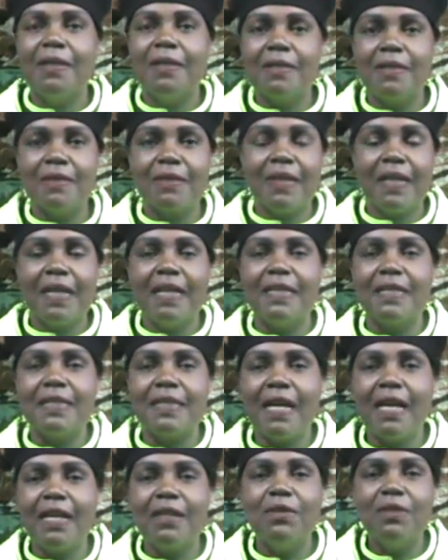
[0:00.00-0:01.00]
So
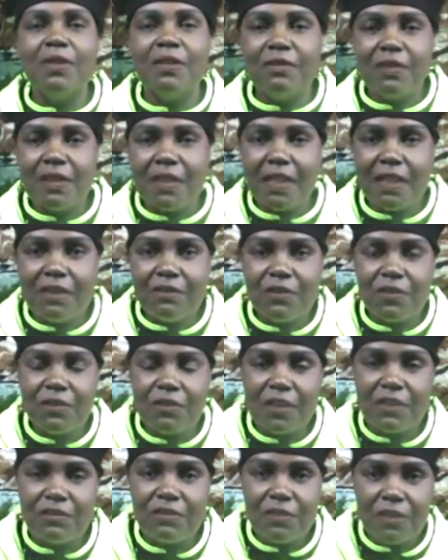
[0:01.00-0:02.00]
guys, are you living life to
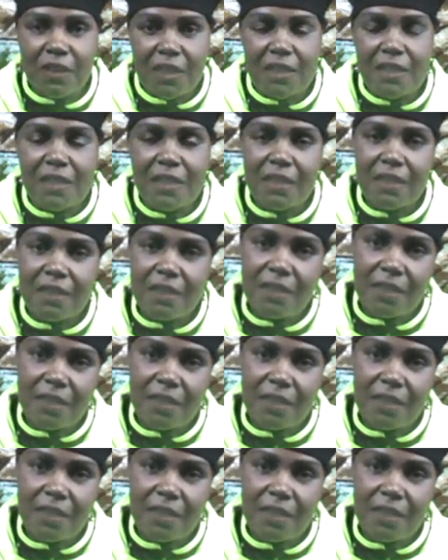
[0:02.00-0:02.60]
the fullest?